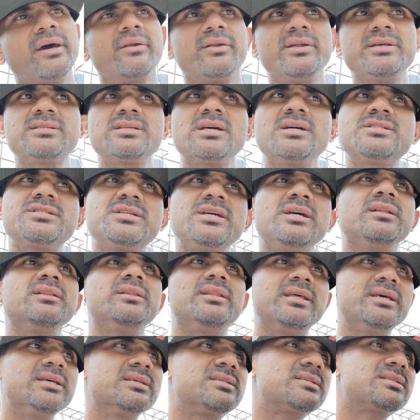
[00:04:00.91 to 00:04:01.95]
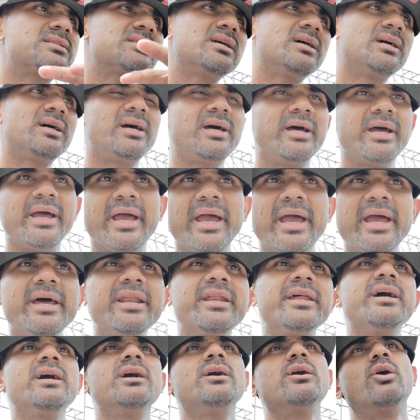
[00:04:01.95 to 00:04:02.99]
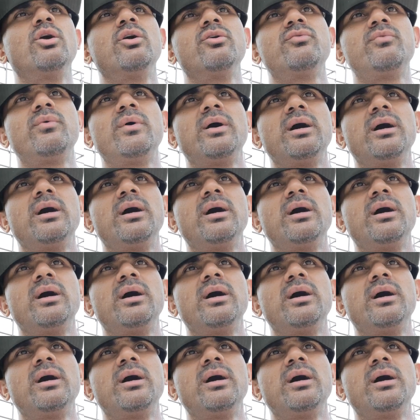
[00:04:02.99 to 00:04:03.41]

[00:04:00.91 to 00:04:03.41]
and researching this area of